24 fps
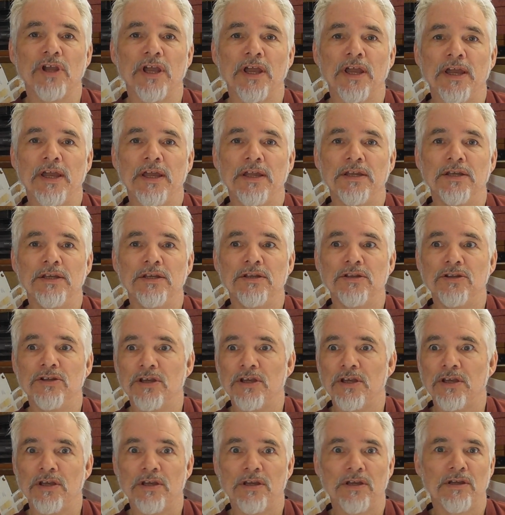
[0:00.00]
and
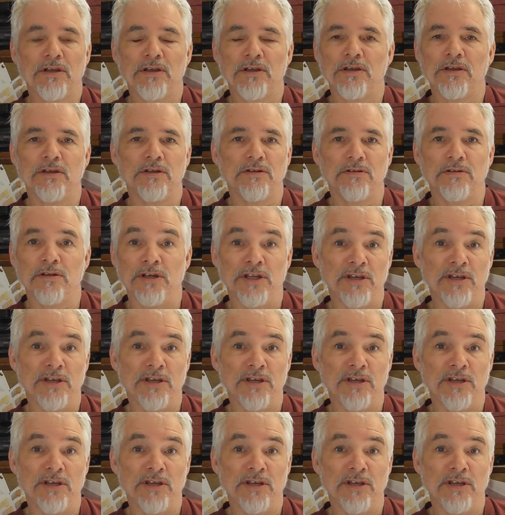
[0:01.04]
an